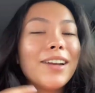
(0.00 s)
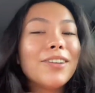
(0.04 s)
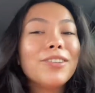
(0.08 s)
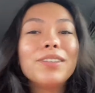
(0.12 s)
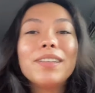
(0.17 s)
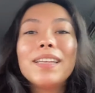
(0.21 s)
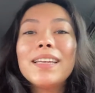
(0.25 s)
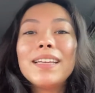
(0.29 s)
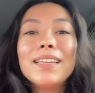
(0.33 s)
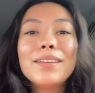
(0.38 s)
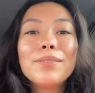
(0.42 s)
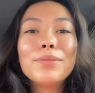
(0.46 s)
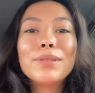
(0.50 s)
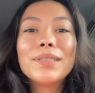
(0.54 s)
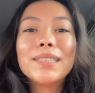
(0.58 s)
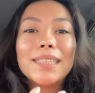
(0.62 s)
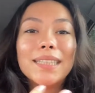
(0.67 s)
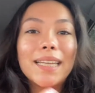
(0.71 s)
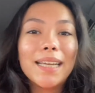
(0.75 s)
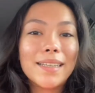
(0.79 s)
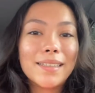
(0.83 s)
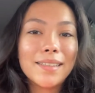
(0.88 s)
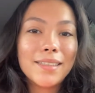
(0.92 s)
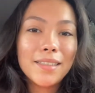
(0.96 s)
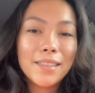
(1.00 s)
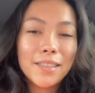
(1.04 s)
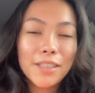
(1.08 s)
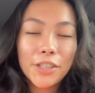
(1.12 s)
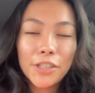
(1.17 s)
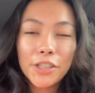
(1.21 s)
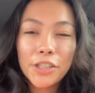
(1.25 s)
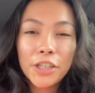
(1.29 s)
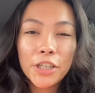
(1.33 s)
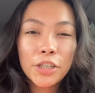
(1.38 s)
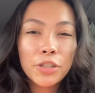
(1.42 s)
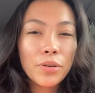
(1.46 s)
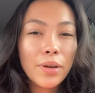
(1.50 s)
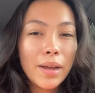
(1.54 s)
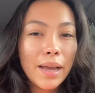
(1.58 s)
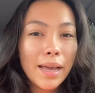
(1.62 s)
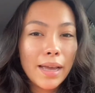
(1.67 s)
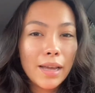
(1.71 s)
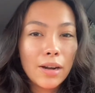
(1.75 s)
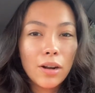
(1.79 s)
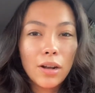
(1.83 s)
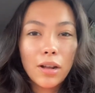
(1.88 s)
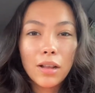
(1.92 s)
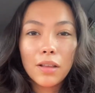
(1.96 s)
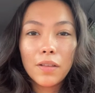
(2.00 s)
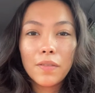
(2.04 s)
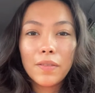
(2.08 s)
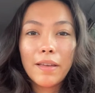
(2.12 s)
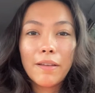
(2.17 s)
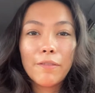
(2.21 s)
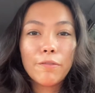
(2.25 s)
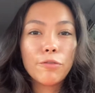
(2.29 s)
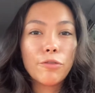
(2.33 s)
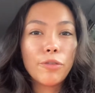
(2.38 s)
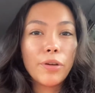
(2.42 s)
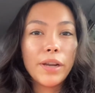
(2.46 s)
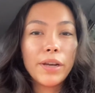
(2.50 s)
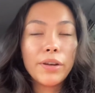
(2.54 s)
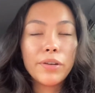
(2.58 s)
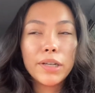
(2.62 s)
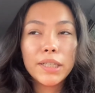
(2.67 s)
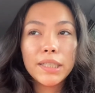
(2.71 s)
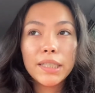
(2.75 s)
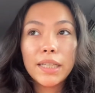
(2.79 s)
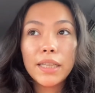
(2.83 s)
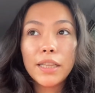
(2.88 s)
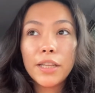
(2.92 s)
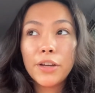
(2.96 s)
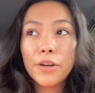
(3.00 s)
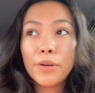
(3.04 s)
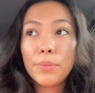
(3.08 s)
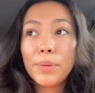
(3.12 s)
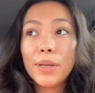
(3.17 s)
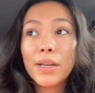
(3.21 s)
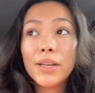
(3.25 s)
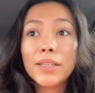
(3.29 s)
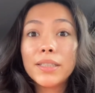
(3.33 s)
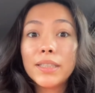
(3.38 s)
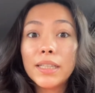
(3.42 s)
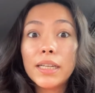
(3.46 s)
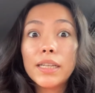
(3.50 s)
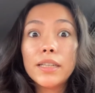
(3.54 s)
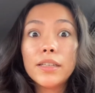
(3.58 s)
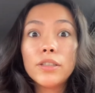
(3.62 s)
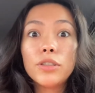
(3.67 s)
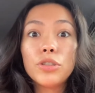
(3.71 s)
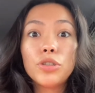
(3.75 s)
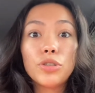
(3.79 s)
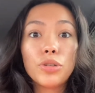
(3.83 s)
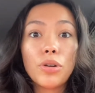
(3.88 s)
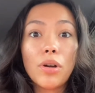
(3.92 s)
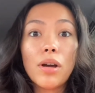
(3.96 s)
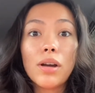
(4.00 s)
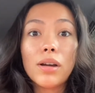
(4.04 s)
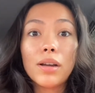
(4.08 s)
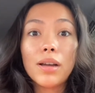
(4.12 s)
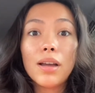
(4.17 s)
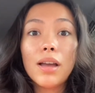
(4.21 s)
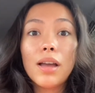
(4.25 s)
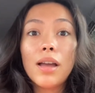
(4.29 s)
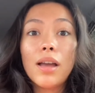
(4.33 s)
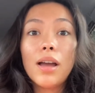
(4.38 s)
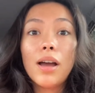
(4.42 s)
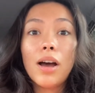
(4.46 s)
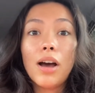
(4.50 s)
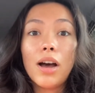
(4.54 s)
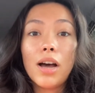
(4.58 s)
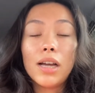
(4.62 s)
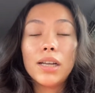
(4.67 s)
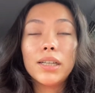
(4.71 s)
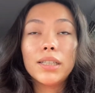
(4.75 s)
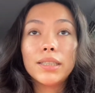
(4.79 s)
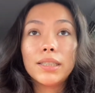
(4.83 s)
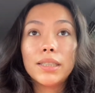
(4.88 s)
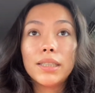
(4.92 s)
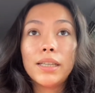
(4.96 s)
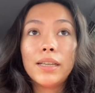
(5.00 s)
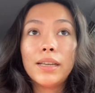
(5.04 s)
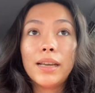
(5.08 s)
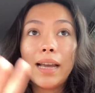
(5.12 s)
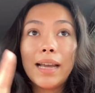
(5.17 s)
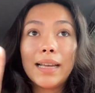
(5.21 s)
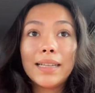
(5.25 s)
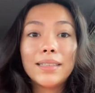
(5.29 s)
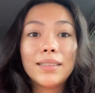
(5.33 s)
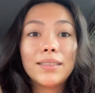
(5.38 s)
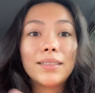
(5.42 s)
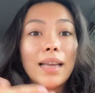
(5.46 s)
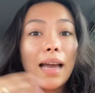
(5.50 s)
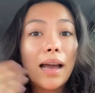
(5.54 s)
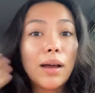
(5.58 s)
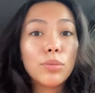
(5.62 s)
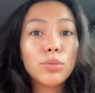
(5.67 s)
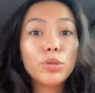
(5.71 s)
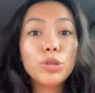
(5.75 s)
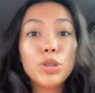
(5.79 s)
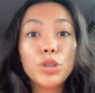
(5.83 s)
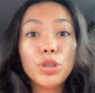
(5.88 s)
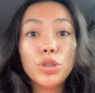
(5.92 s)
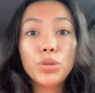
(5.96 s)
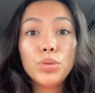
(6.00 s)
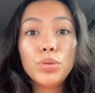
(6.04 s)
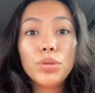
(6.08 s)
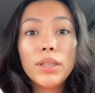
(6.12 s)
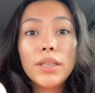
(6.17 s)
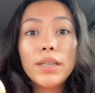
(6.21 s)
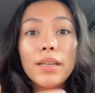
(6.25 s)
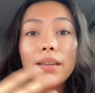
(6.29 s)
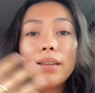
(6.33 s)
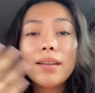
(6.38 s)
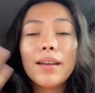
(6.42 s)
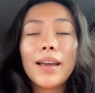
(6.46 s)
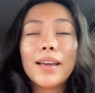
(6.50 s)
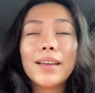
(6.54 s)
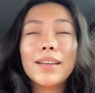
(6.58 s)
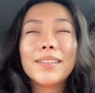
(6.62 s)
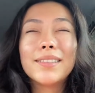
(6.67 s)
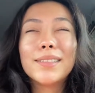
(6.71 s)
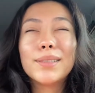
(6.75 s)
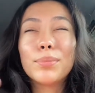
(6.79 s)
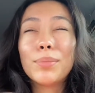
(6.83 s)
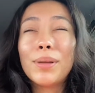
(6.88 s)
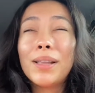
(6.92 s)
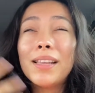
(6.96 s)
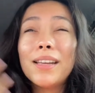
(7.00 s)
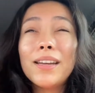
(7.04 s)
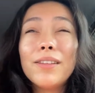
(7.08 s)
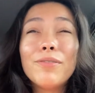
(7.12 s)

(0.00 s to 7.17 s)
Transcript: don't think it was necessary to add all of that fragrance in there because it is strong. Honestly, as I was using it, I could smell it